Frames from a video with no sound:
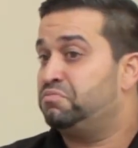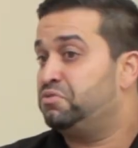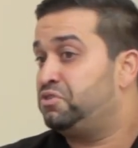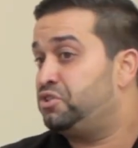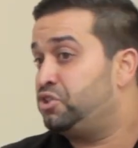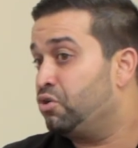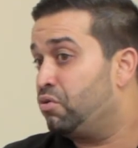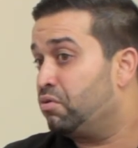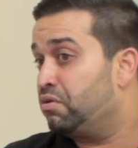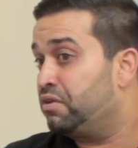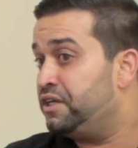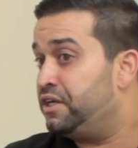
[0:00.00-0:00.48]

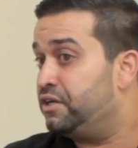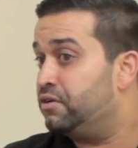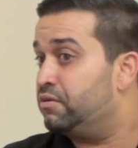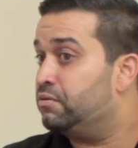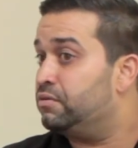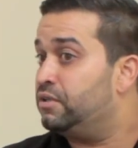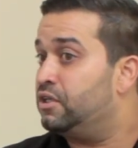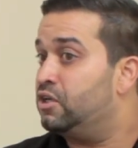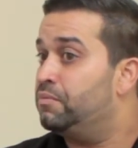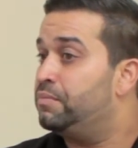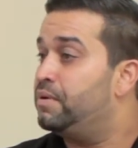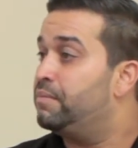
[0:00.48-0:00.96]
Shortly
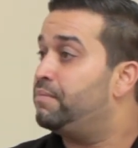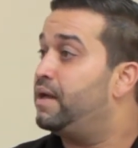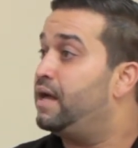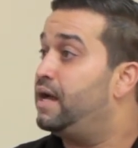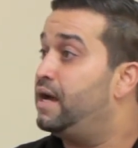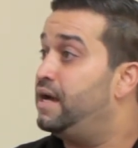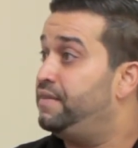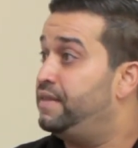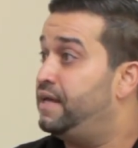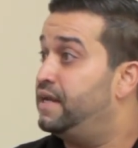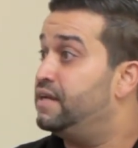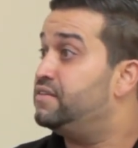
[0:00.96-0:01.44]
or a little bit
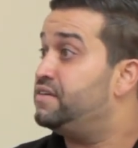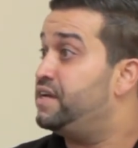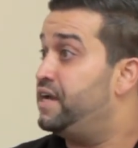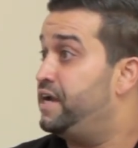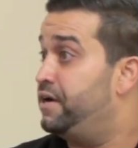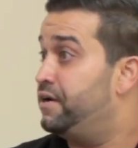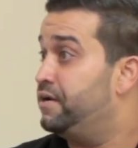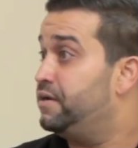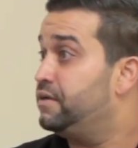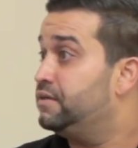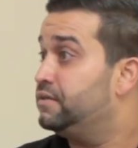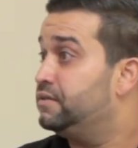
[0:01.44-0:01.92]
behind that is
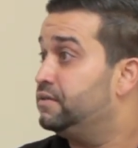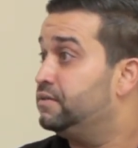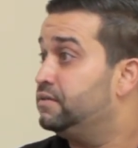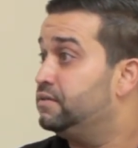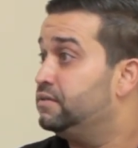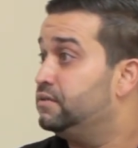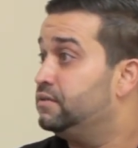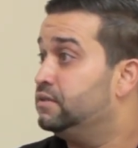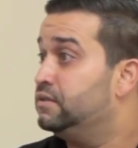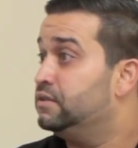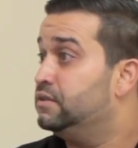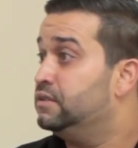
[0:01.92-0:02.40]
hair.
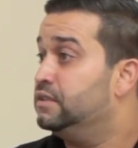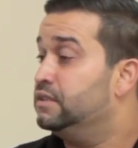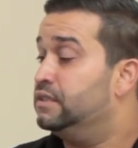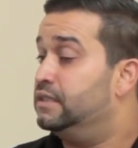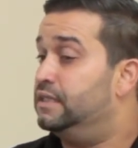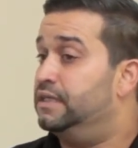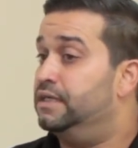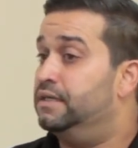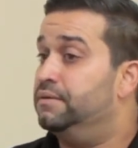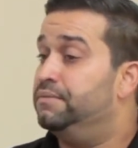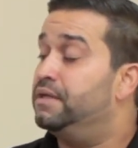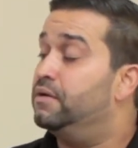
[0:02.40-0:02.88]

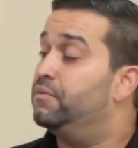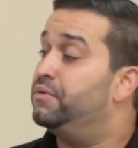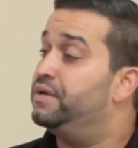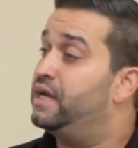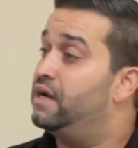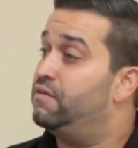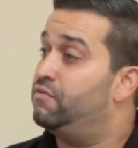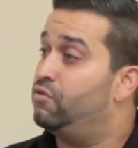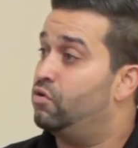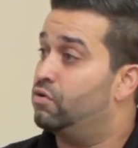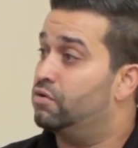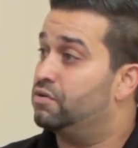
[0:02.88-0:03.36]
Then
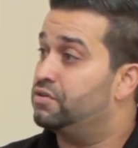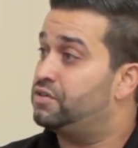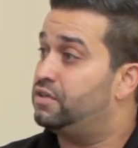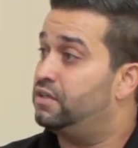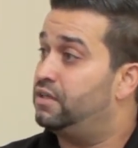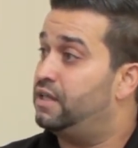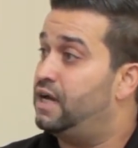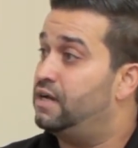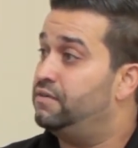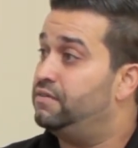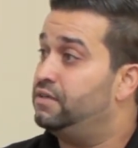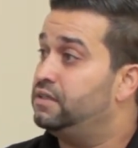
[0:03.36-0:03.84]
we have oral
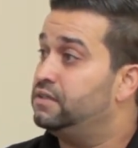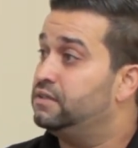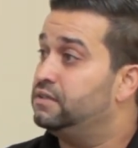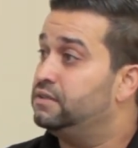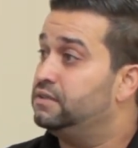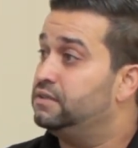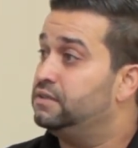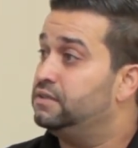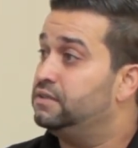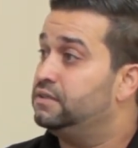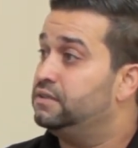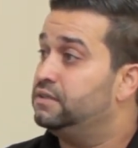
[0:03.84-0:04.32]
saliva.
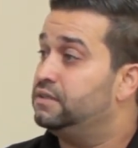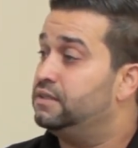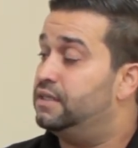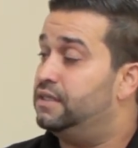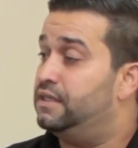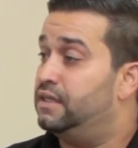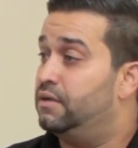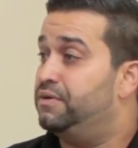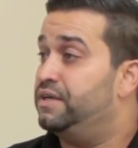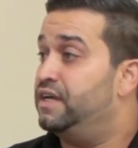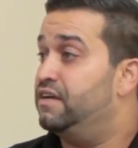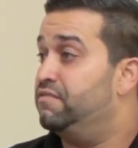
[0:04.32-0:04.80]

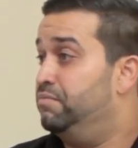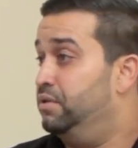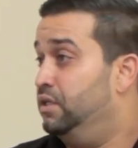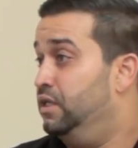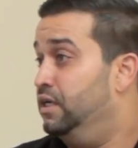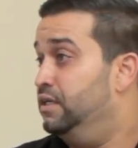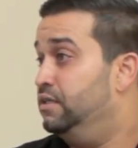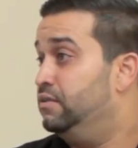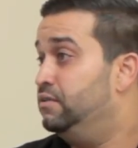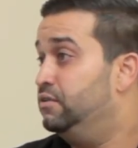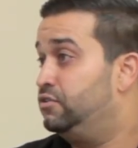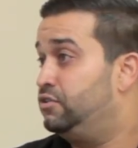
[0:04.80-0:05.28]
And then we have
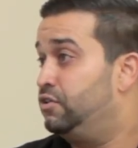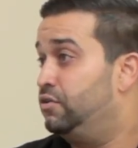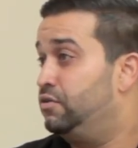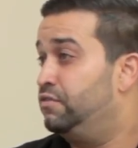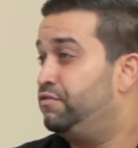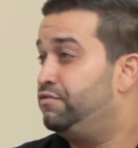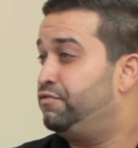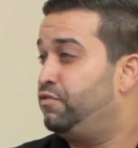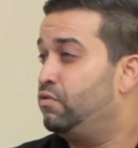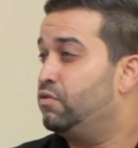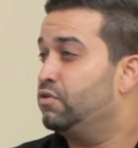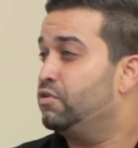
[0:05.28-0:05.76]
blood. So
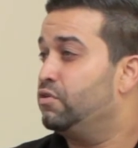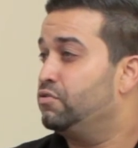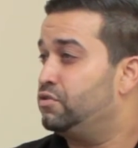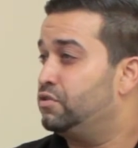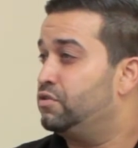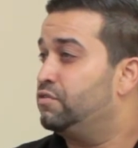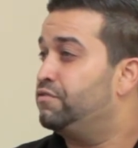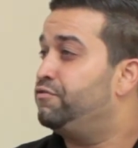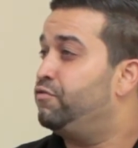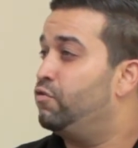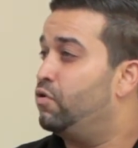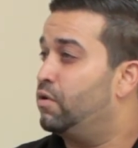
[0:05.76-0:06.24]

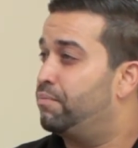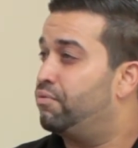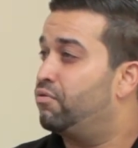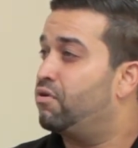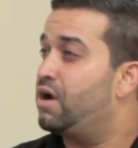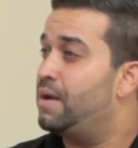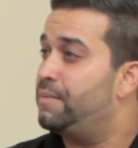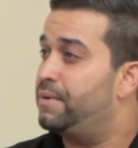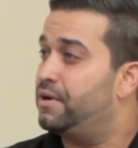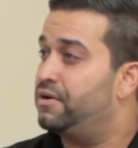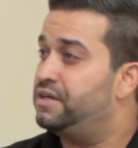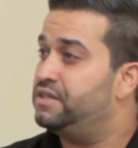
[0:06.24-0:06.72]
those are the four
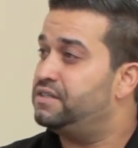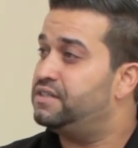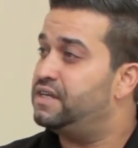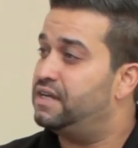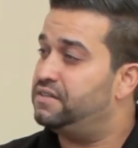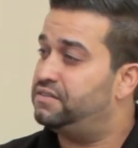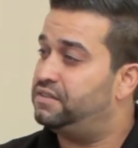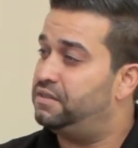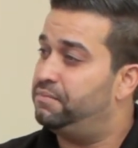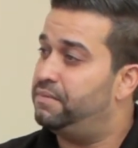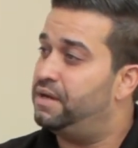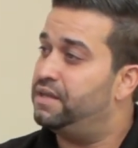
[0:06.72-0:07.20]
primary
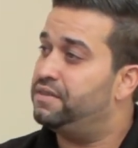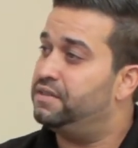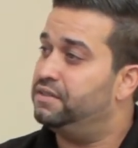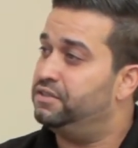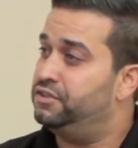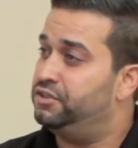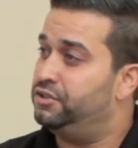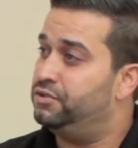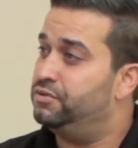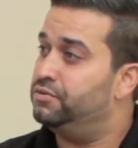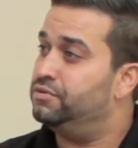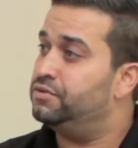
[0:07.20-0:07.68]
testing
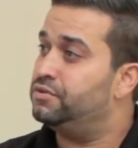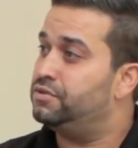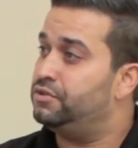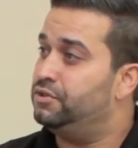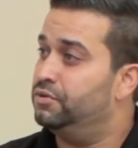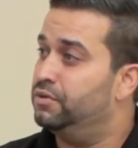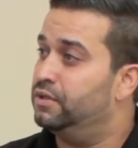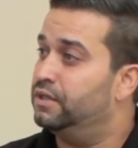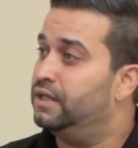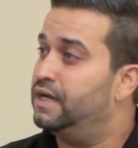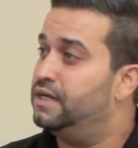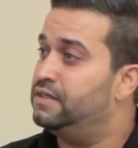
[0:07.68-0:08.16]
methods
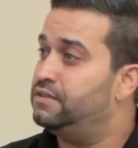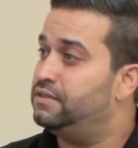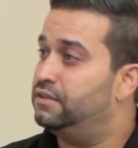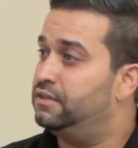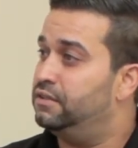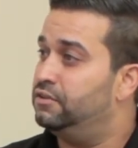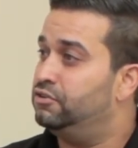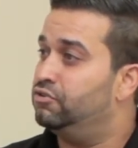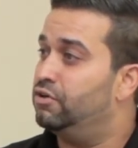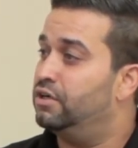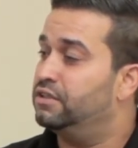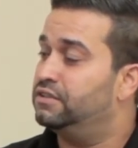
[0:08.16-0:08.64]
utilized
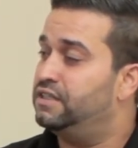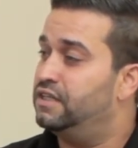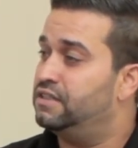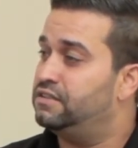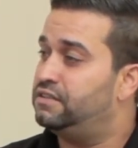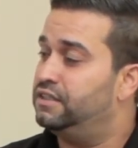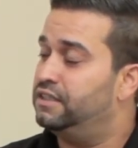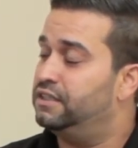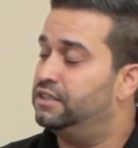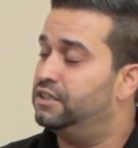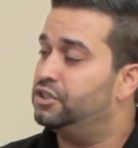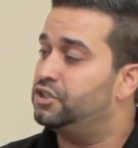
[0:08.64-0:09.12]
in the drug
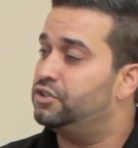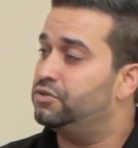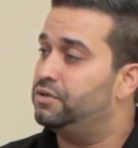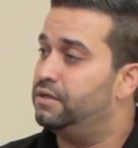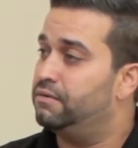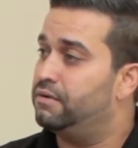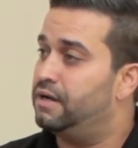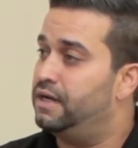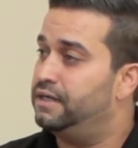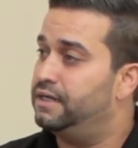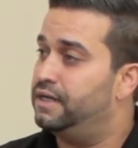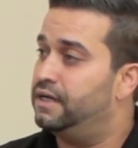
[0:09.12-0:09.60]
testing
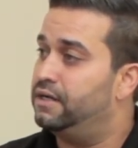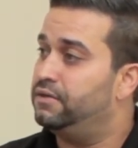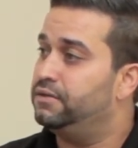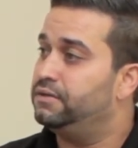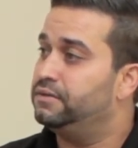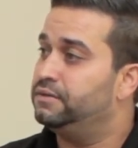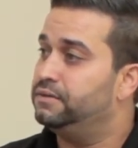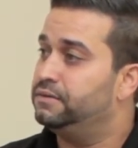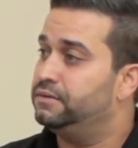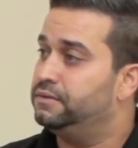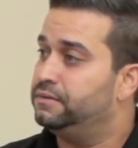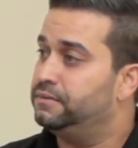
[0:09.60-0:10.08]
industry right now.